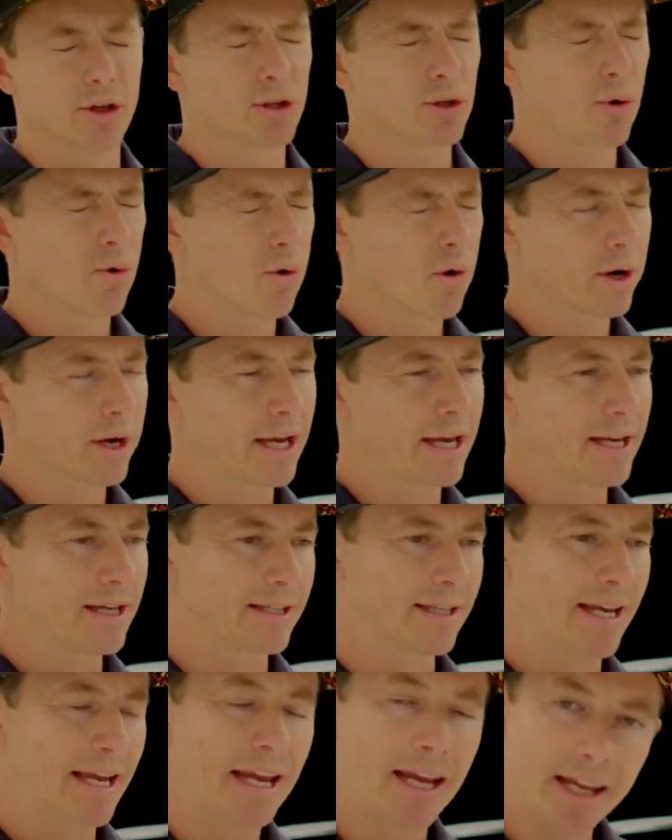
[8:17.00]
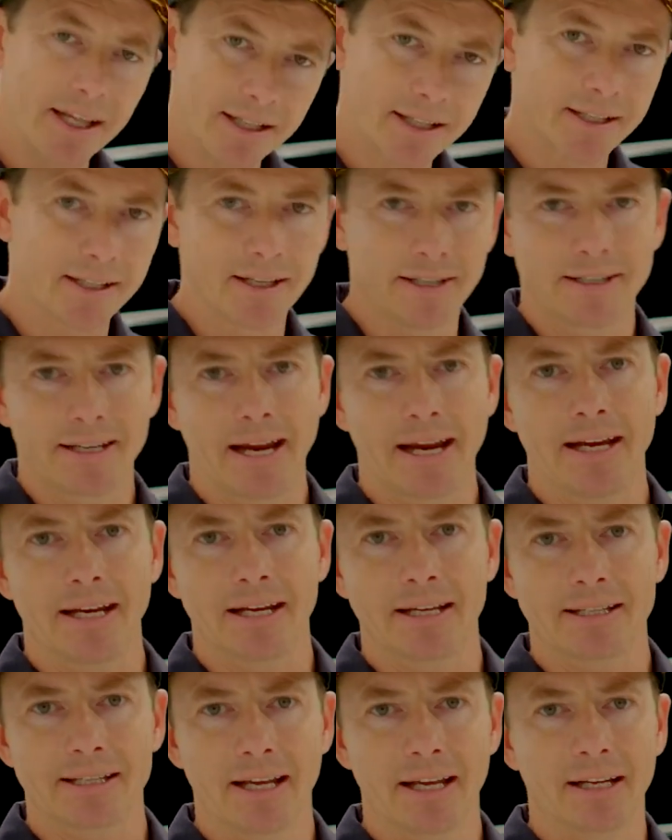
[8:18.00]
The torque is
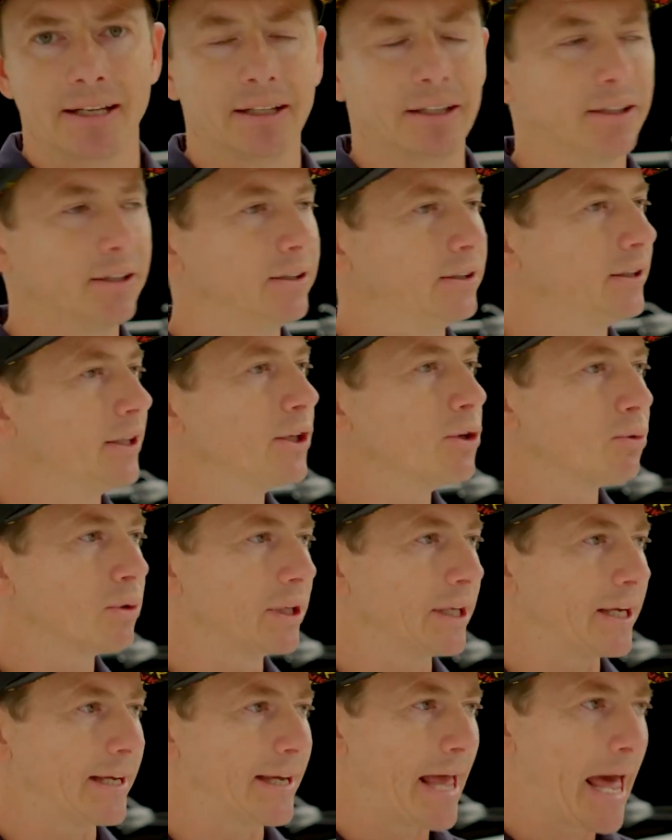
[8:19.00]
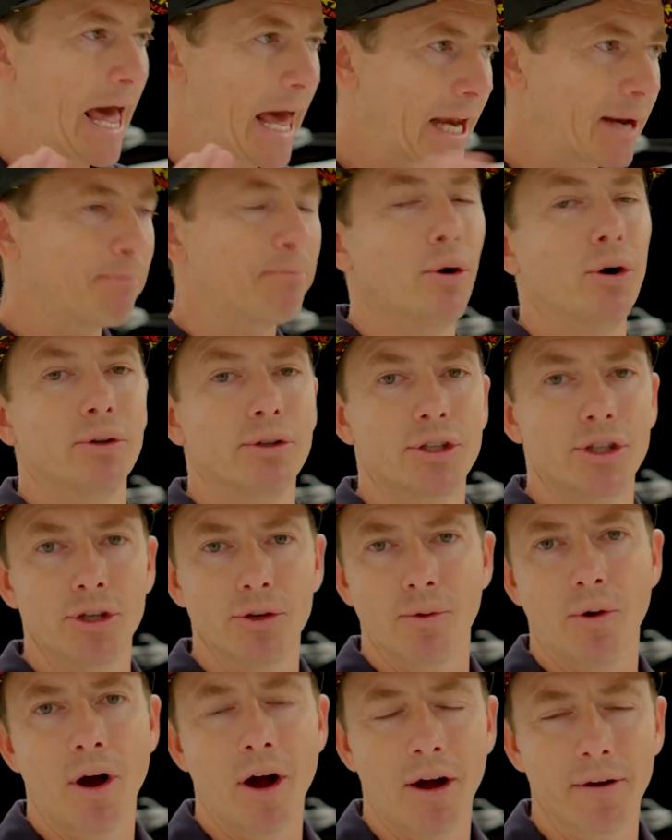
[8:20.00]
instantaneous. It literally catapults
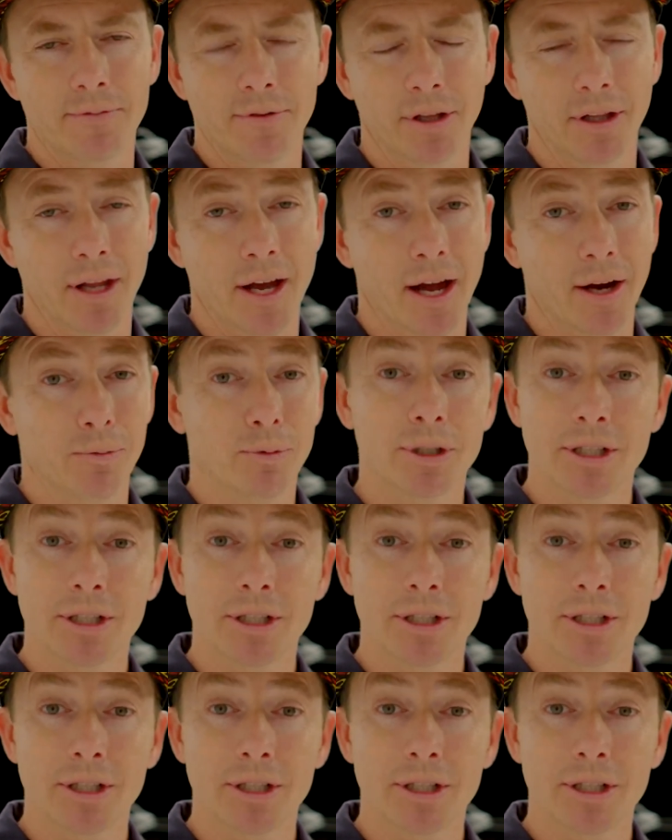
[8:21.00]
you off the line,